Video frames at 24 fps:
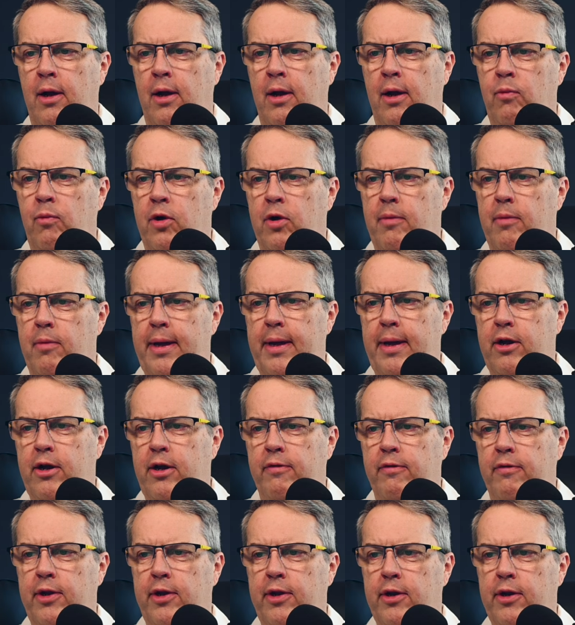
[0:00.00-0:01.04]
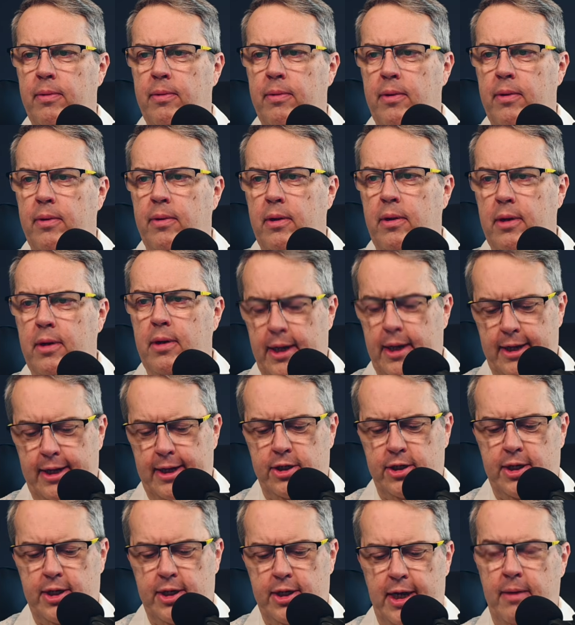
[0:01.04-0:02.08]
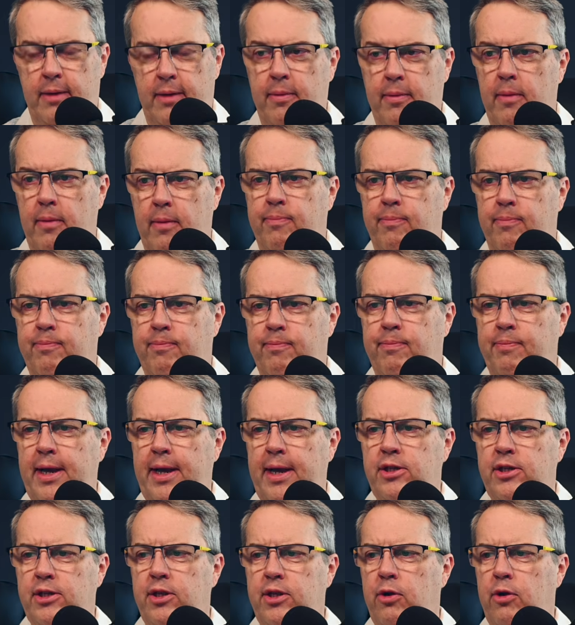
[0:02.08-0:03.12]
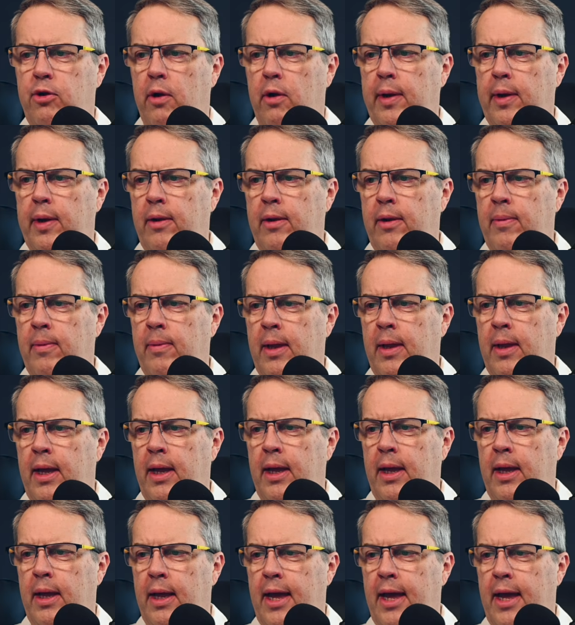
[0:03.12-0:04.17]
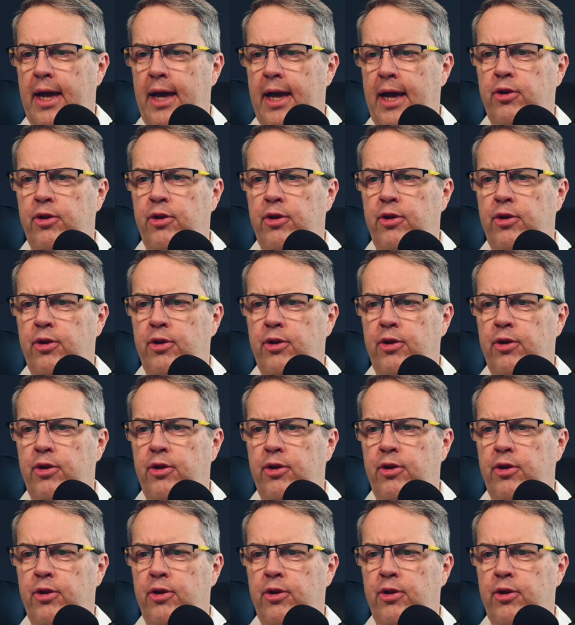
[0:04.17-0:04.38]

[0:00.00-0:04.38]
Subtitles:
We'll come back over here, click inside, paste the URL, add